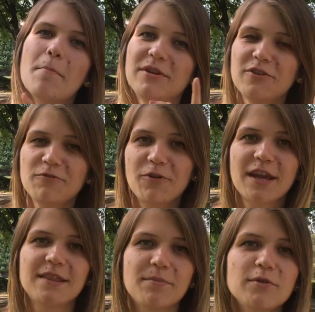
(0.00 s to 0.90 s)
But don't
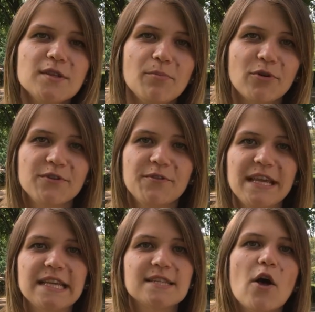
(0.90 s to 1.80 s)
forget, the most important
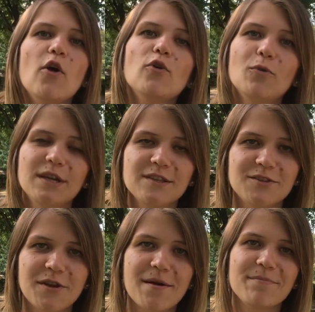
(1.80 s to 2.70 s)
thing is always
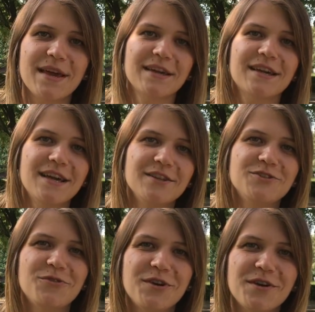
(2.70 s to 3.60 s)
to come back
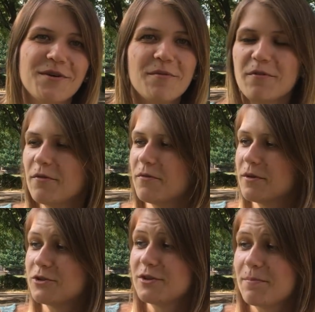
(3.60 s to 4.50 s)
to
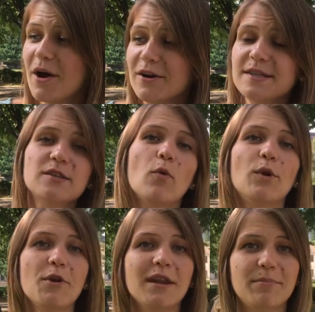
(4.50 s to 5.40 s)
the parts
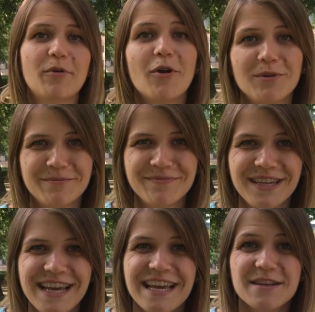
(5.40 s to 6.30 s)
where you had a problem.
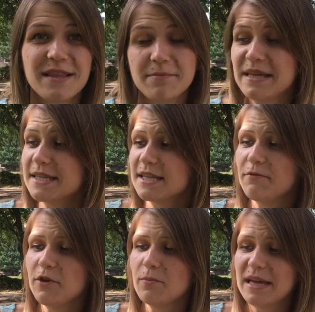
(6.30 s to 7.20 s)
That means
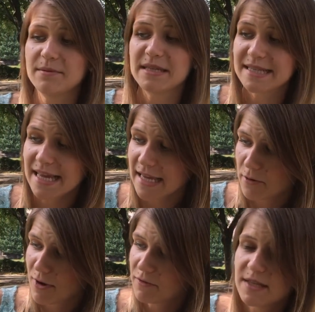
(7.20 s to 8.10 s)
if you made a mistake
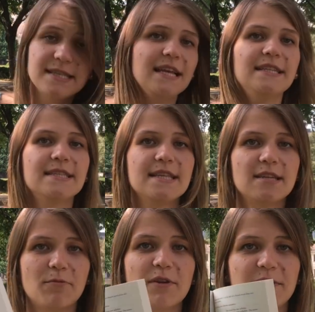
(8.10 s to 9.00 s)
in one of these sentences,
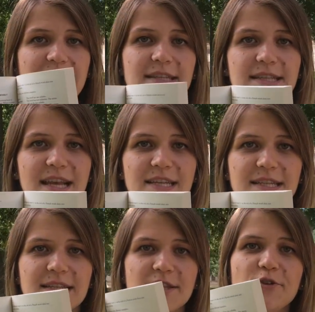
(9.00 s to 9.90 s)
in one of the
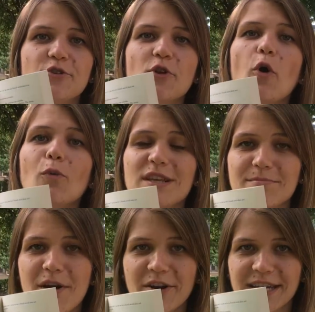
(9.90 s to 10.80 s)
exercises, you should always
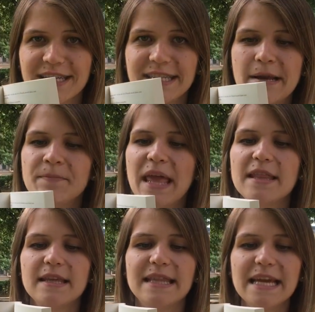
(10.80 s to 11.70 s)
mark it,
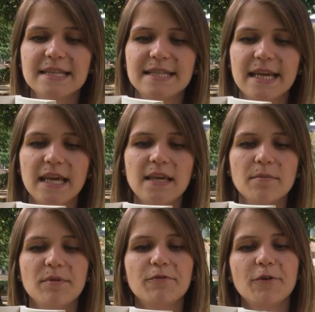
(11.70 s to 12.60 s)
and the next day,
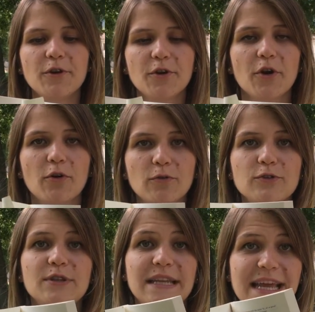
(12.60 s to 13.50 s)
before you go
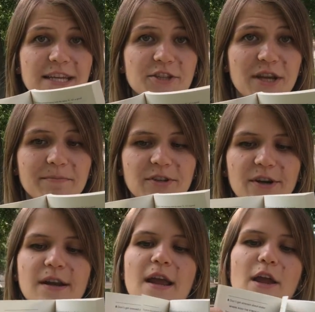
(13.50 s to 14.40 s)
to the next
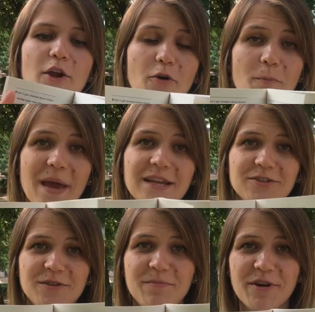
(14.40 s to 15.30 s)
chapter, go back
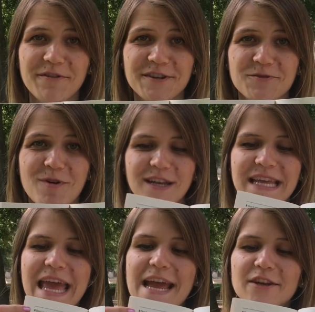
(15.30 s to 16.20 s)
to the previous one
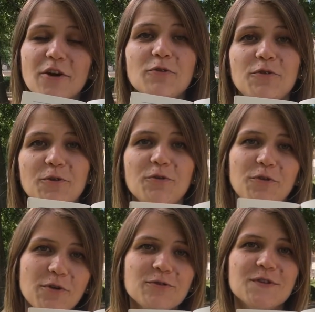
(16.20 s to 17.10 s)
and go through
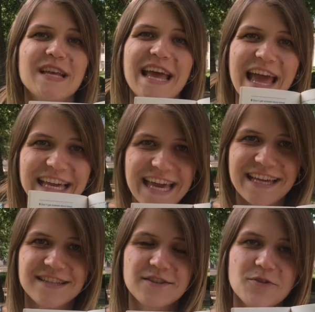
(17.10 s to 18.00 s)
those
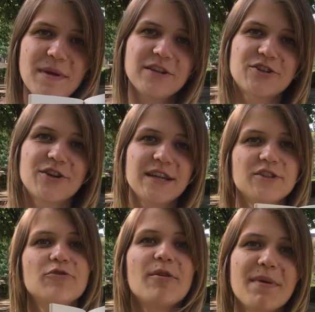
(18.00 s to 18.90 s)
again to make sure
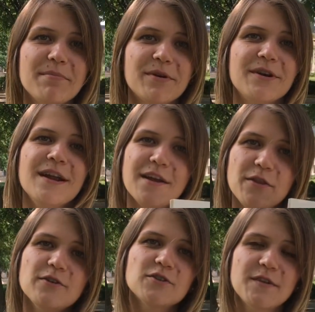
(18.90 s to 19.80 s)
that you remember
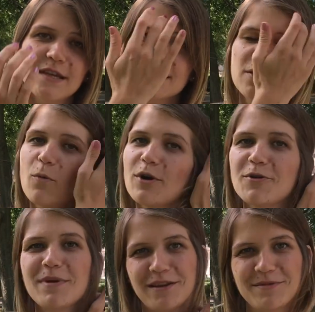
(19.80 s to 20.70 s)
those things where
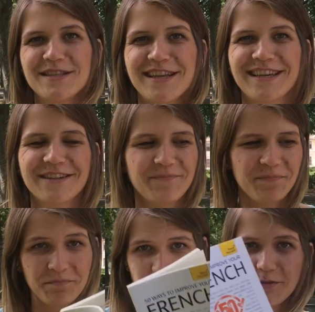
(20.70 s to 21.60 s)
you made a mistake.
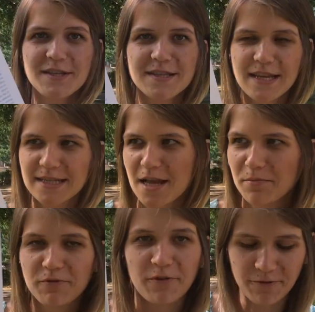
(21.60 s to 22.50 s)
So this is an
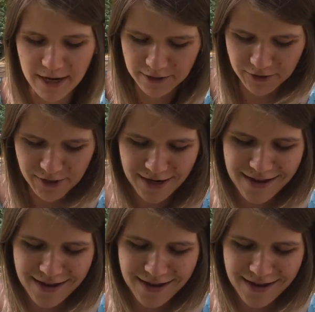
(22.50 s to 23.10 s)
example for French.